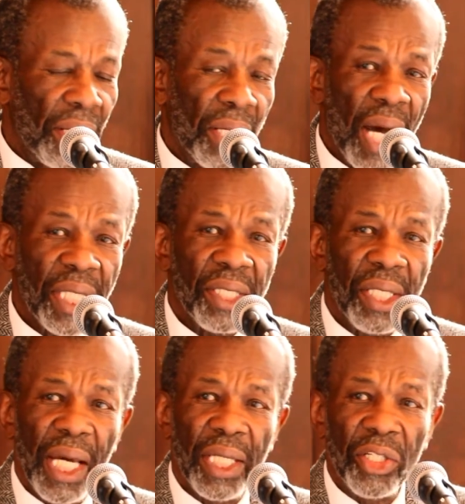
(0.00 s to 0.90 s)
Not
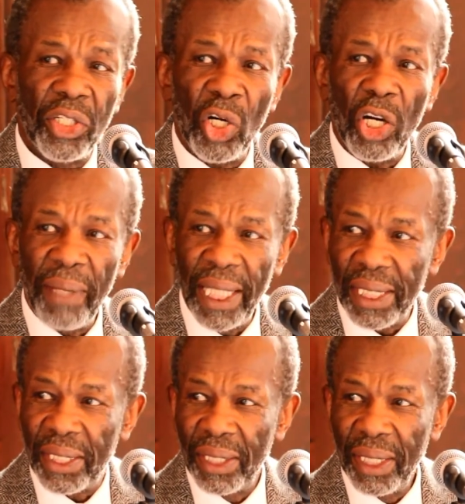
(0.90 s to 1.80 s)
enjoyment
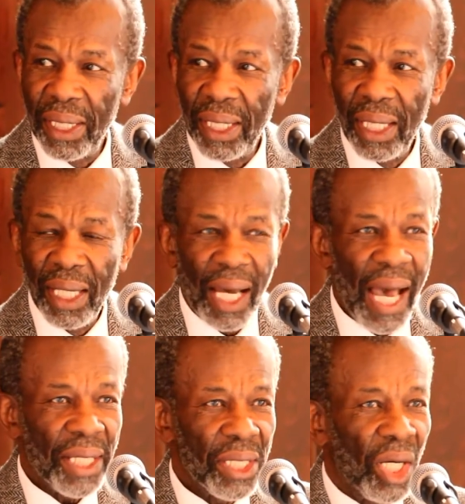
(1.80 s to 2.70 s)

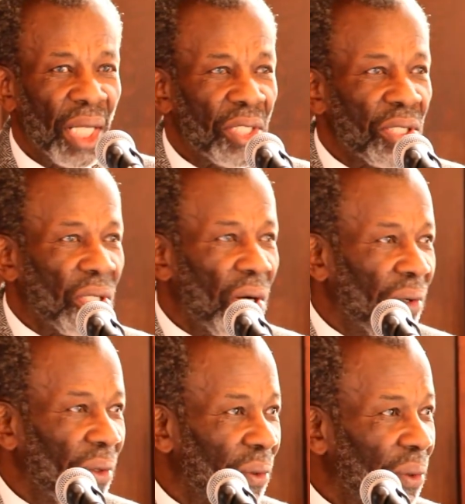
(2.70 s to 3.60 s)
and not
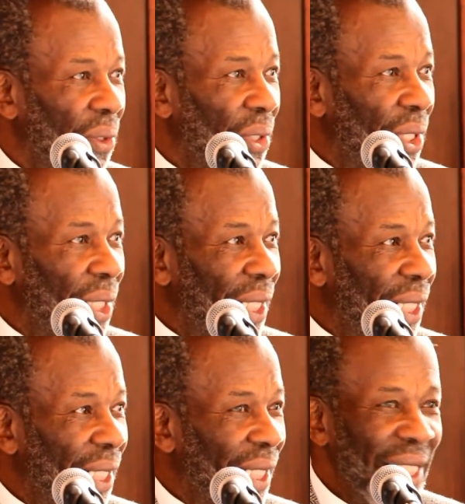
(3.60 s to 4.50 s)
sorrow
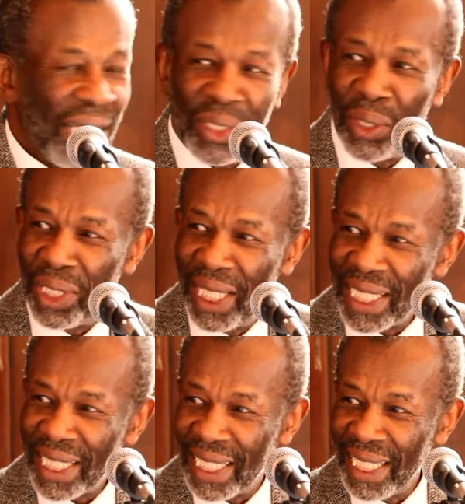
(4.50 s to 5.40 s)
is our
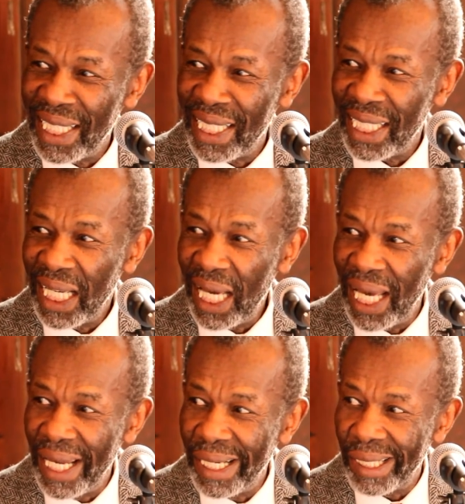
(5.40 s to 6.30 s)
destined
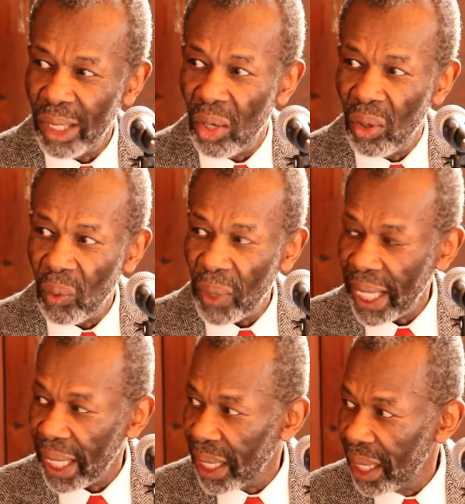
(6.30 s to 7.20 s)
end or way,
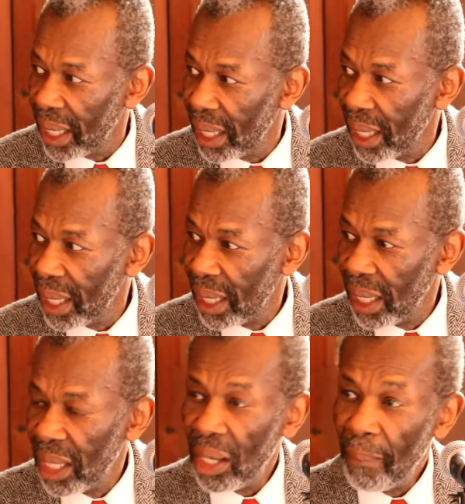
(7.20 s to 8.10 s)

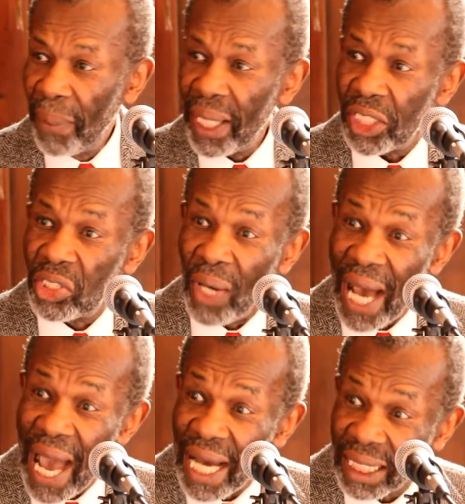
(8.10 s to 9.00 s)
but to
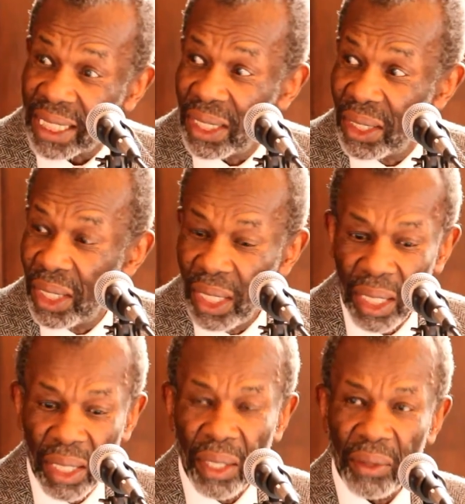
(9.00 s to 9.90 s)
act
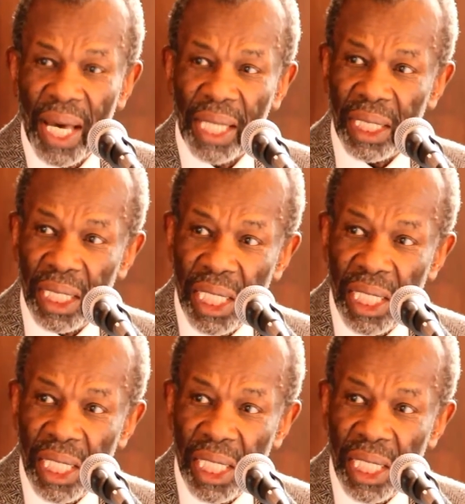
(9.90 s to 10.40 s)
that